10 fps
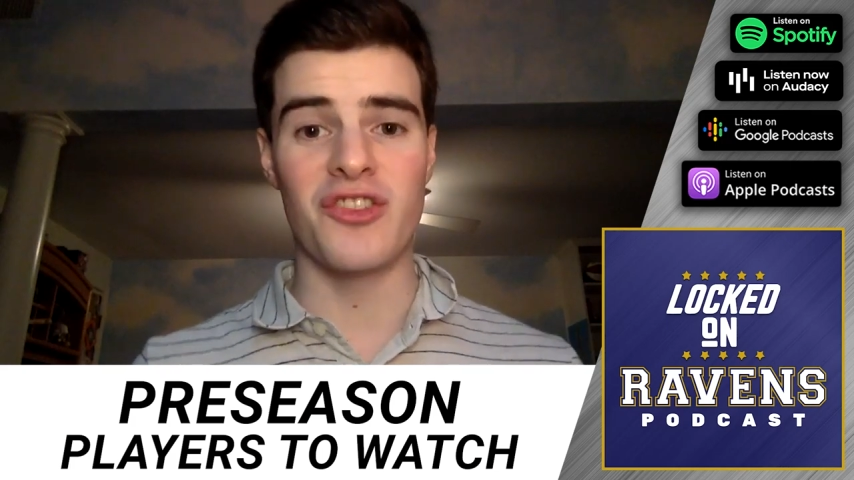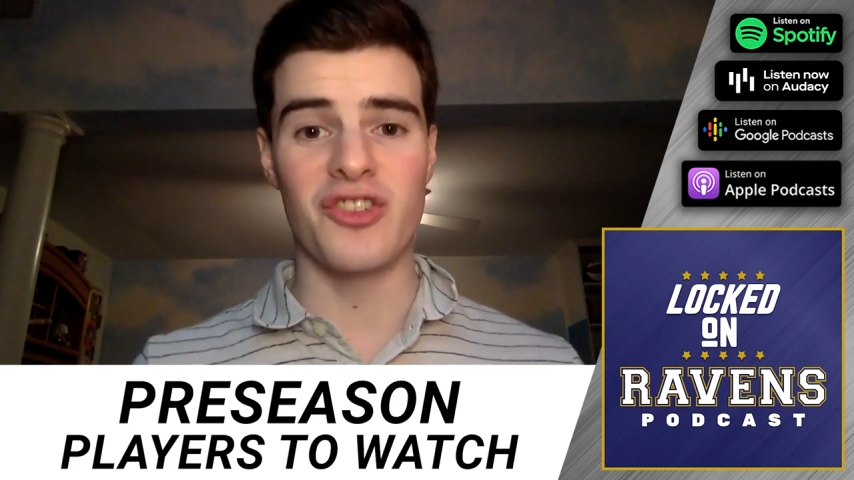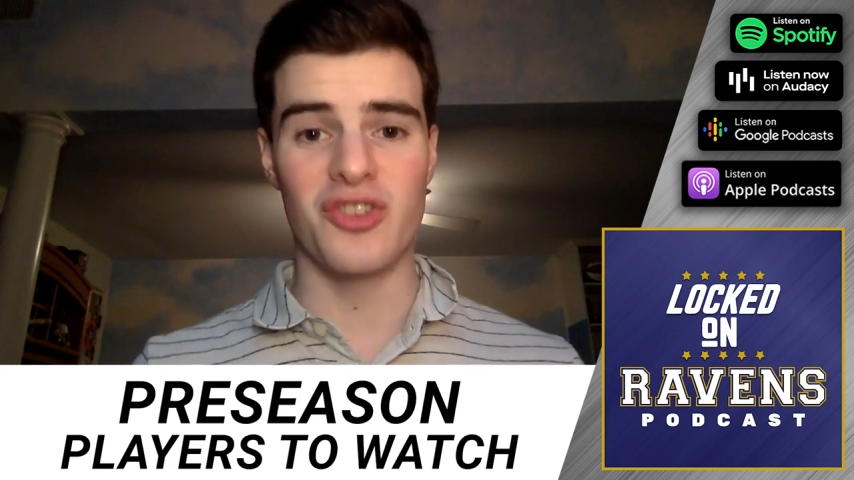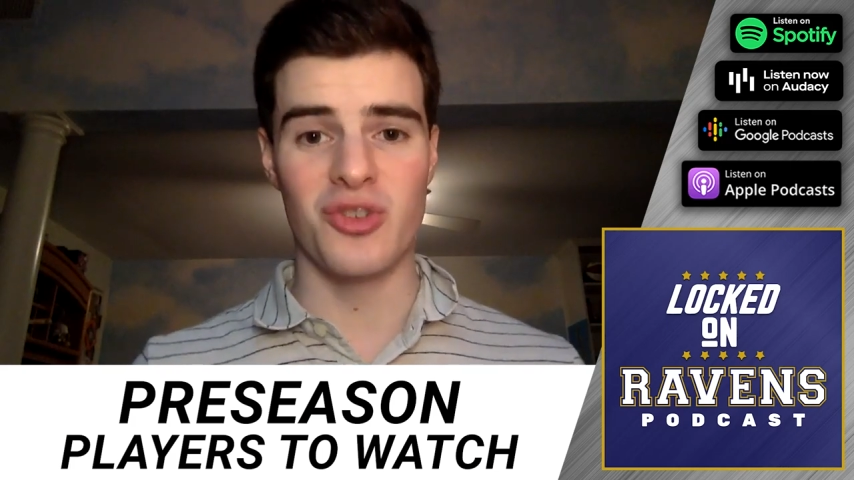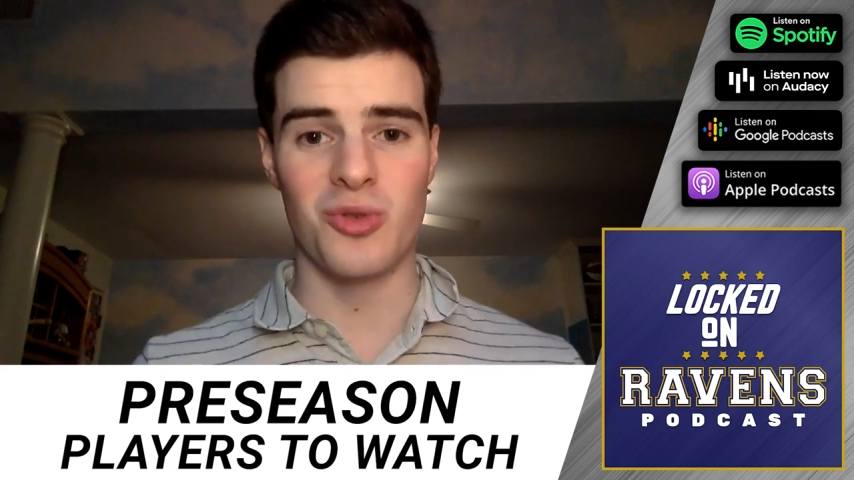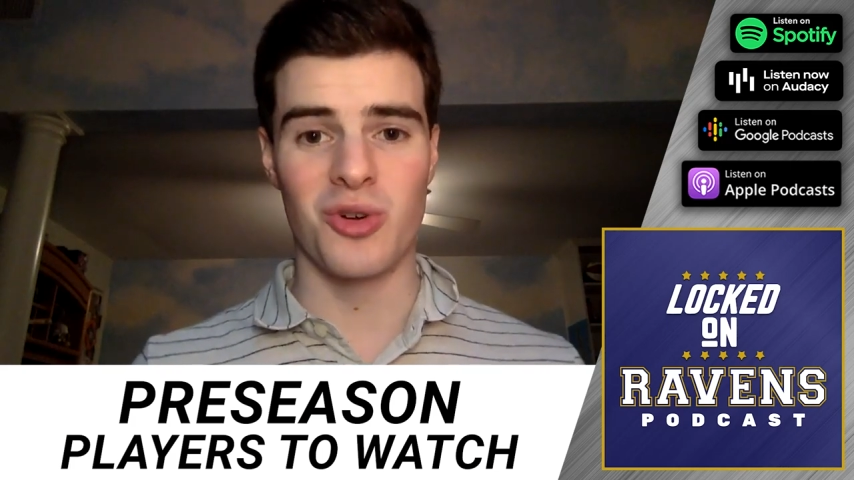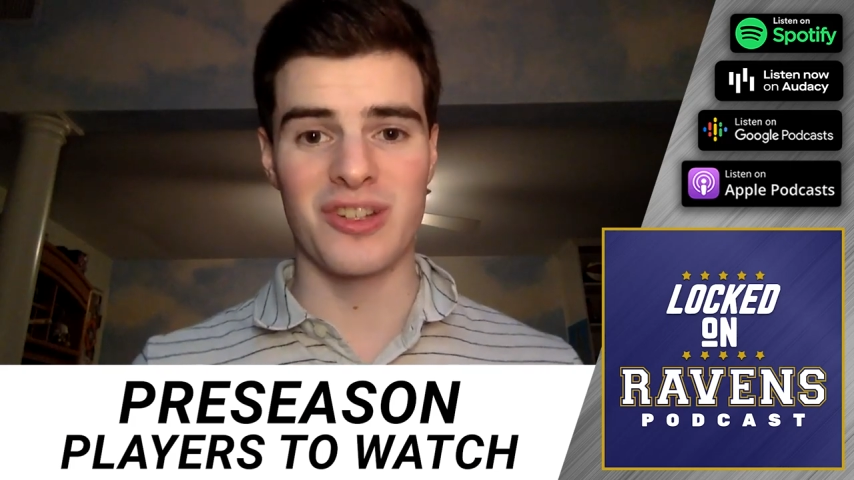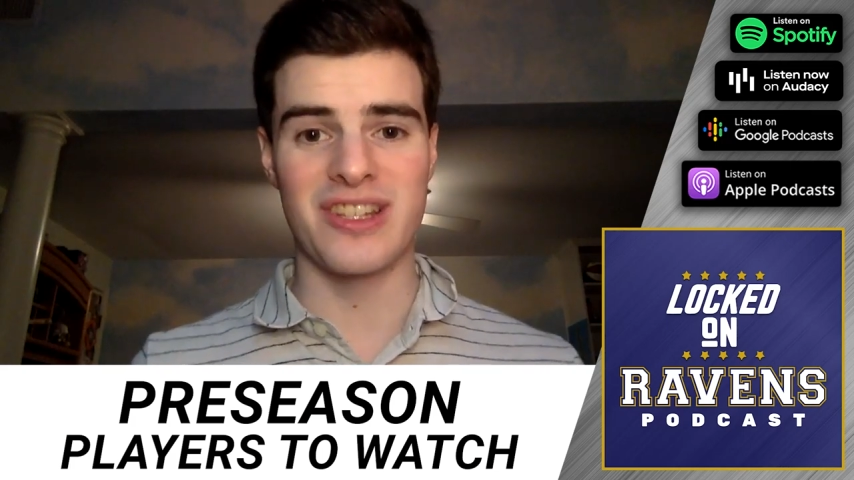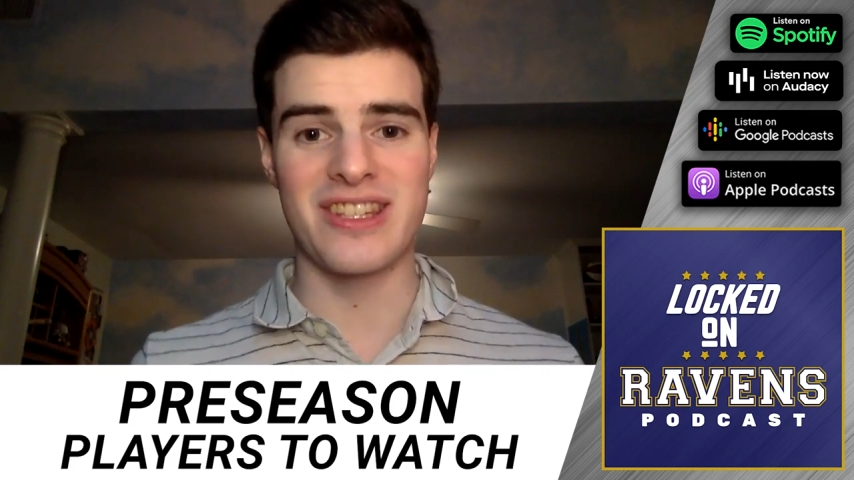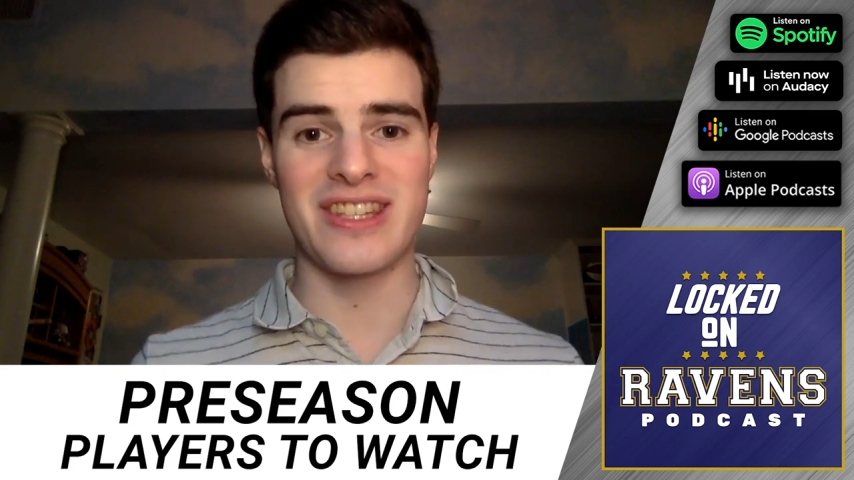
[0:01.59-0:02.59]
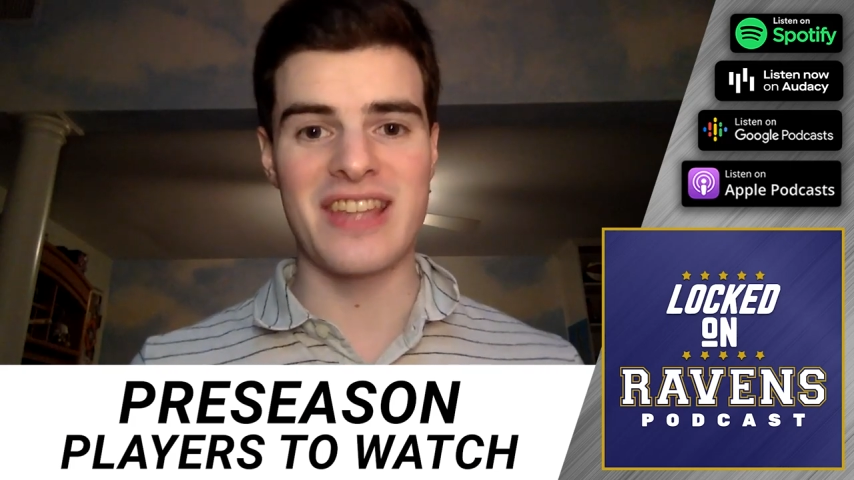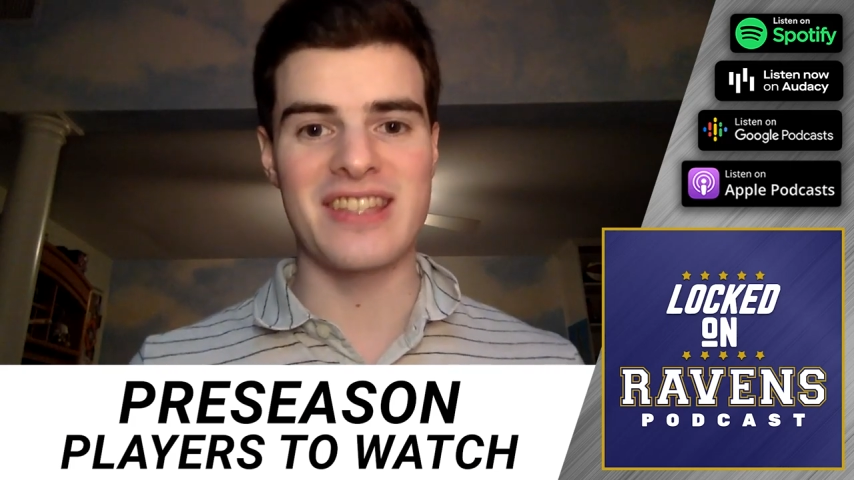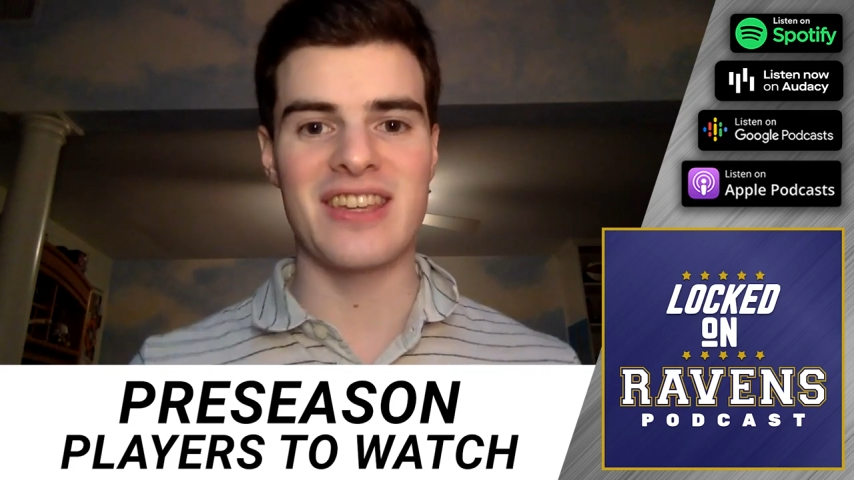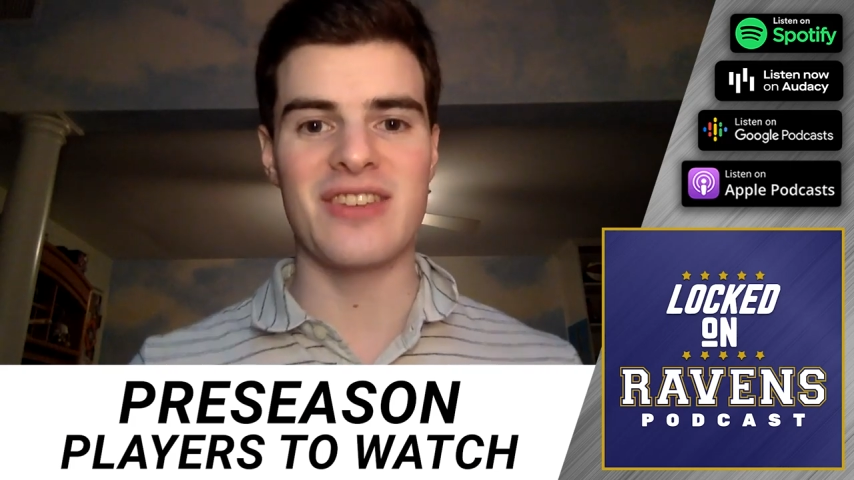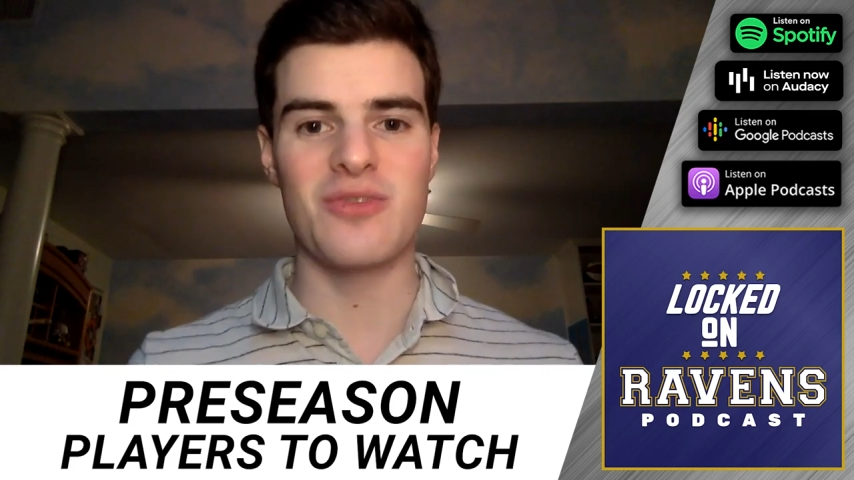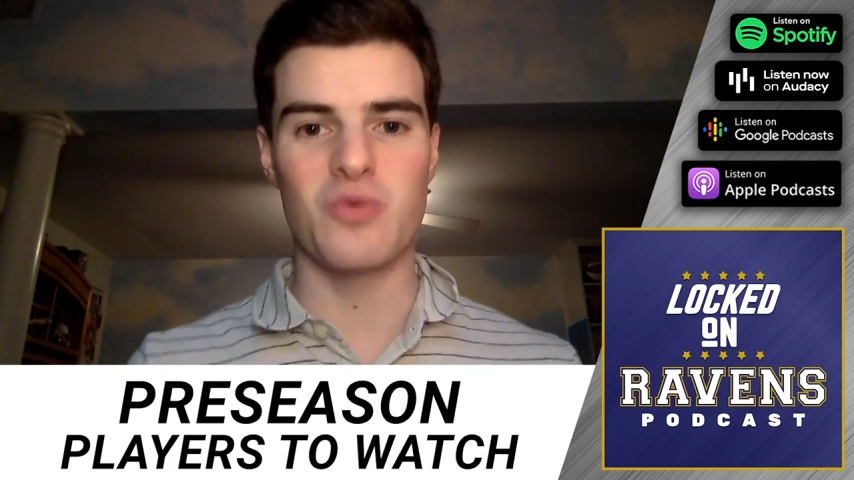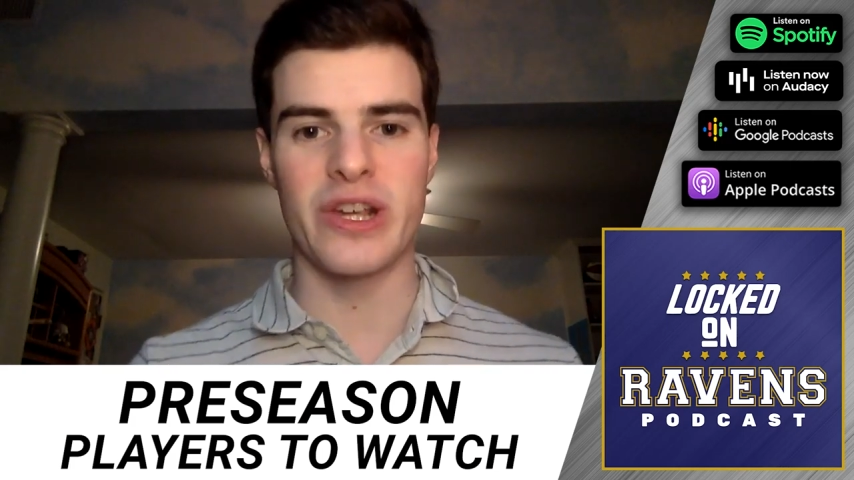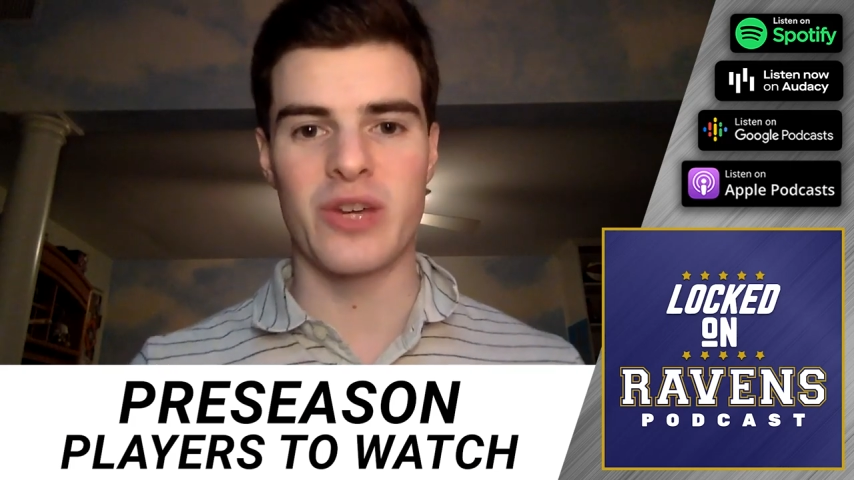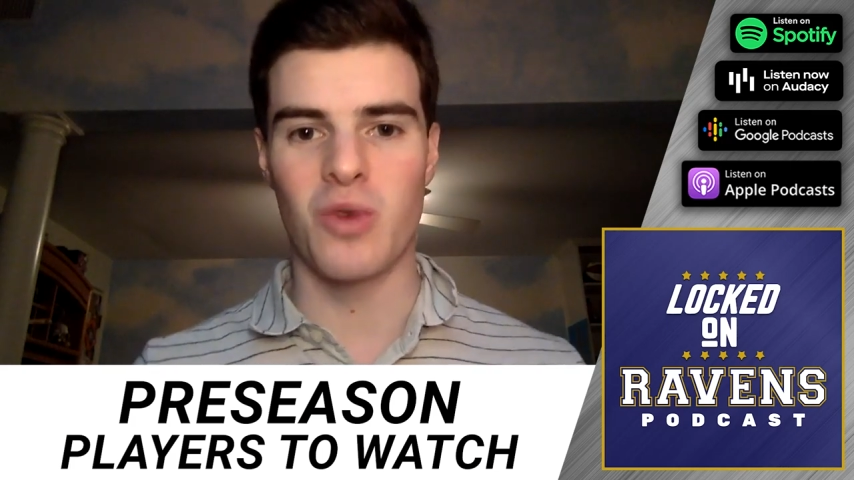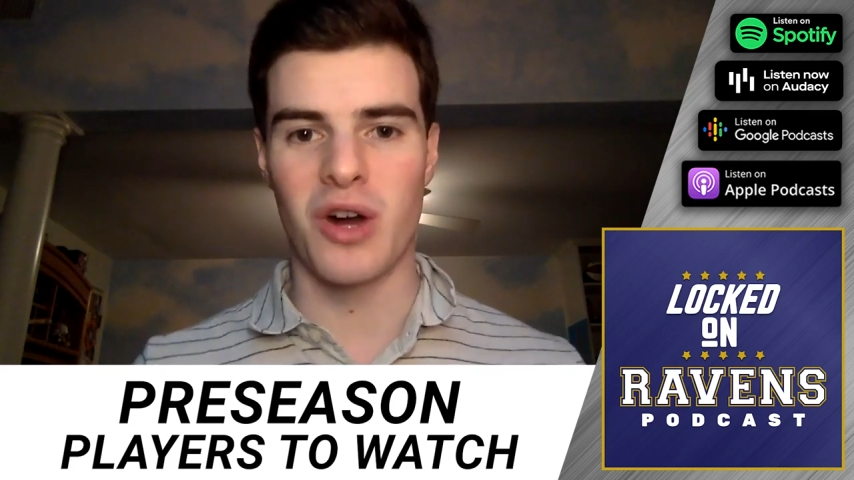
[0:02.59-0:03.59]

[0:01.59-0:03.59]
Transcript: on the New Orleans Saints in week